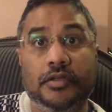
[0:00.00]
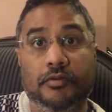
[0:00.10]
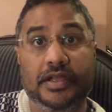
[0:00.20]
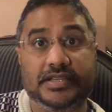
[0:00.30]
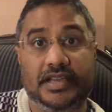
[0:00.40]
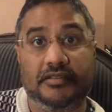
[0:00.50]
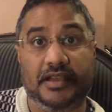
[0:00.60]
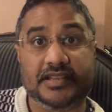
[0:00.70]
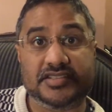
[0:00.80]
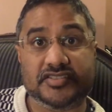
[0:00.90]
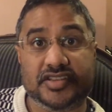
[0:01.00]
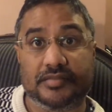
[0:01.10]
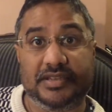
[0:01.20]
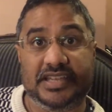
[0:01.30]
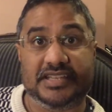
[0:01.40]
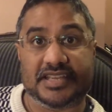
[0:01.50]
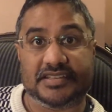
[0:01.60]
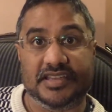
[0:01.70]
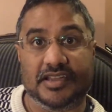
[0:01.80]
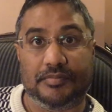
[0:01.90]
Right, hello ladies and gentlemen, it's
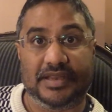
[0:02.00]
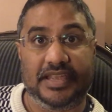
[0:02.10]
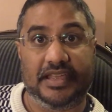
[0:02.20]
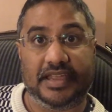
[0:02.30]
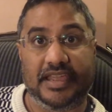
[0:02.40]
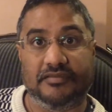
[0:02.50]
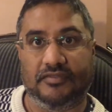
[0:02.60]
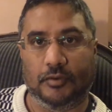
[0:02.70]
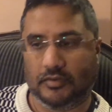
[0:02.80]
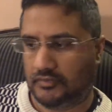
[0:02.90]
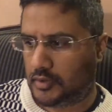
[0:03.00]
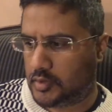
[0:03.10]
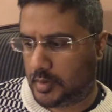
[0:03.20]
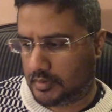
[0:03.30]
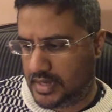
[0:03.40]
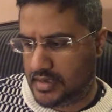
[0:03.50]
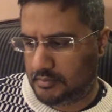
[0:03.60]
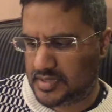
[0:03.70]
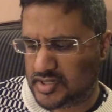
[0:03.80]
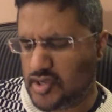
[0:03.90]
Anthony Carpenter here again for Vloguary
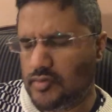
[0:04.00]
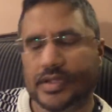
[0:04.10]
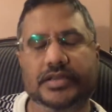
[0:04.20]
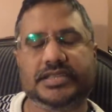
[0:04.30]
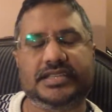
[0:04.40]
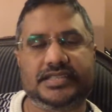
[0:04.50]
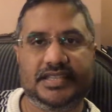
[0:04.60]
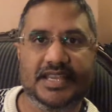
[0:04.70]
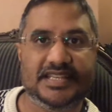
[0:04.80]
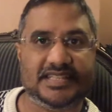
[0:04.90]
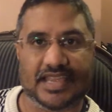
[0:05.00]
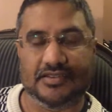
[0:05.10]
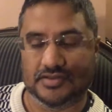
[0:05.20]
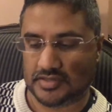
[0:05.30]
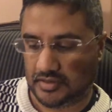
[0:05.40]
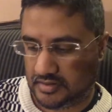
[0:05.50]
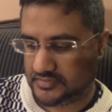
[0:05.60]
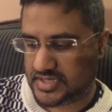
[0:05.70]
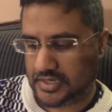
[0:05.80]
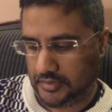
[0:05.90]
number 2, because it's the 2nd of
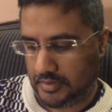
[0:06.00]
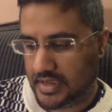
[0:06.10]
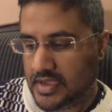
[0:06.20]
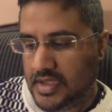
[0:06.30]
January.